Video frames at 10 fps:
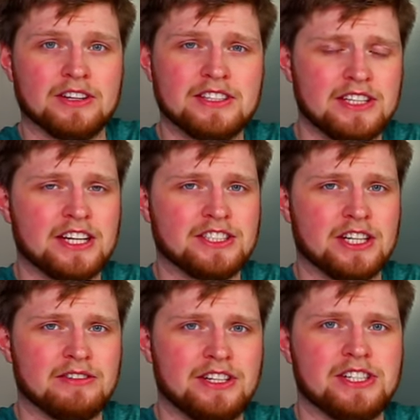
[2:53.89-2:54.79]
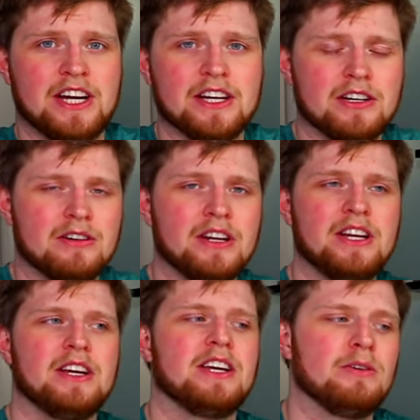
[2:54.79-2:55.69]
On the second generation Echo,
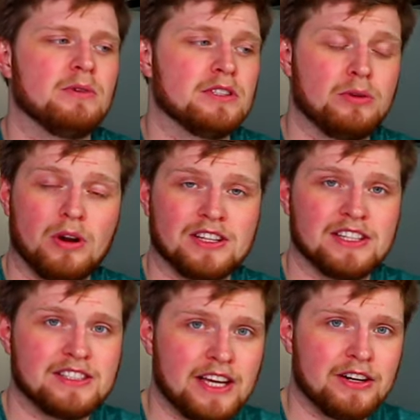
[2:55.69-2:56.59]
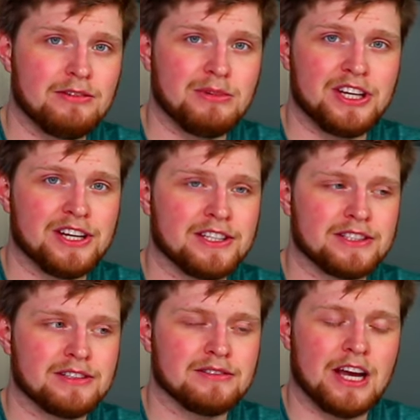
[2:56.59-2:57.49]
it was towards the center
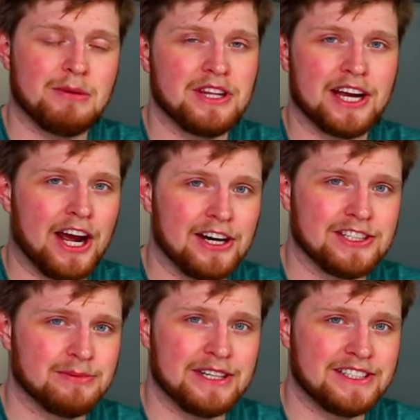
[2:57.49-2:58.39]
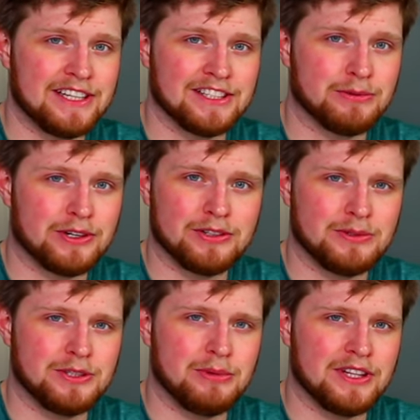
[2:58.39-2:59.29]
because, I mean, that kind of just makes sense. Where else
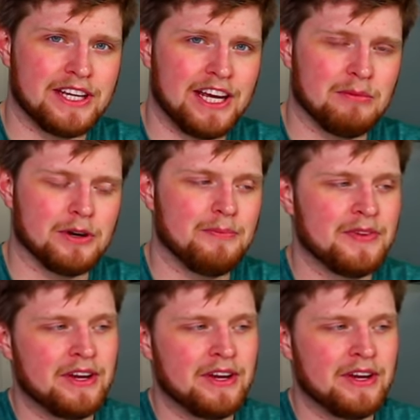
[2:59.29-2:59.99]
would you put the camera?